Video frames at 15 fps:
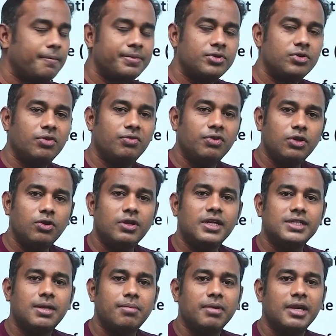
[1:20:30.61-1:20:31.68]
so we know that
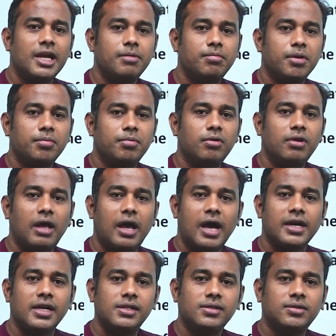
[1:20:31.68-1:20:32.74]
some elite people
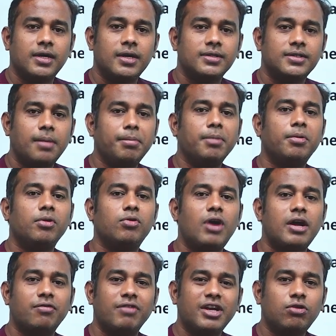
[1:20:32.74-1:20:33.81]
or else some people who
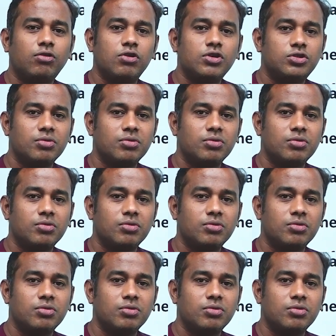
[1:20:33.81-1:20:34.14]
are very close